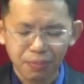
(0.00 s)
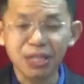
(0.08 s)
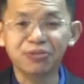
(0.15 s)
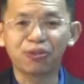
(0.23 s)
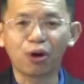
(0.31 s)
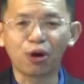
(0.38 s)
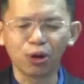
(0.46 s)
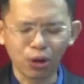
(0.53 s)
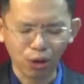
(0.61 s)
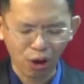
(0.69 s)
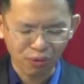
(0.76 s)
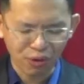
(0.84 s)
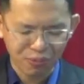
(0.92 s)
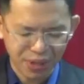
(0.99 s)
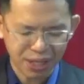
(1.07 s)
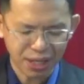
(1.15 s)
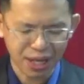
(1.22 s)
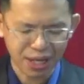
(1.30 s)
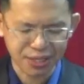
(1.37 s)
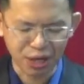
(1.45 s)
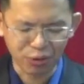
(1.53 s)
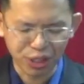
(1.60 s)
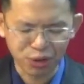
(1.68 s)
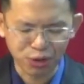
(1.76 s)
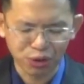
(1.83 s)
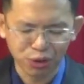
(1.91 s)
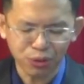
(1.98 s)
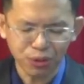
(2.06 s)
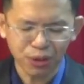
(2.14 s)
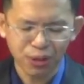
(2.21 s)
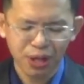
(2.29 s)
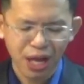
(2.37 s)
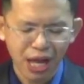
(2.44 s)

Please follow along with me as I read to you.